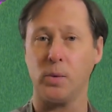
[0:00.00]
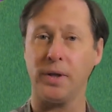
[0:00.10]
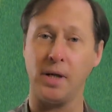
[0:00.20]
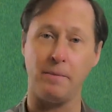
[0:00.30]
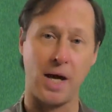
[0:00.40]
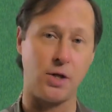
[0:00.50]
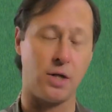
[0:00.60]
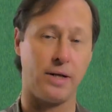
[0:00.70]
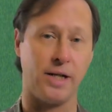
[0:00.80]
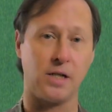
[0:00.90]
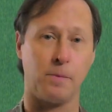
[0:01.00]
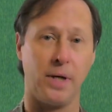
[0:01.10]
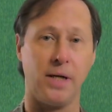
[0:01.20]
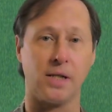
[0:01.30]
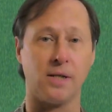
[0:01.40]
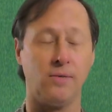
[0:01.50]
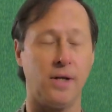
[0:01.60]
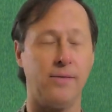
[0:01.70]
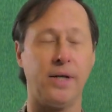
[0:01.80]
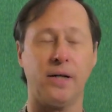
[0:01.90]
with the imaginary experience of
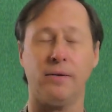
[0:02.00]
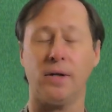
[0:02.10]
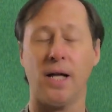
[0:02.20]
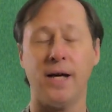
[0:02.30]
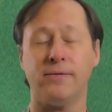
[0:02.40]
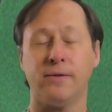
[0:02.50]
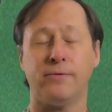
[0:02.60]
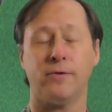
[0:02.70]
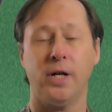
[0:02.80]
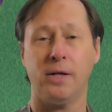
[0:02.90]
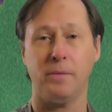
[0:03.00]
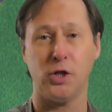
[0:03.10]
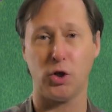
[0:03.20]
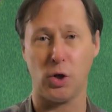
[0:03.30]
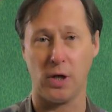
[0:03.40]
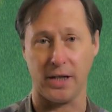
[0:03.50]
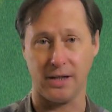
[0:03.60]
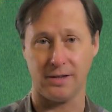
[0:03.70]
living a life of freedom and joy?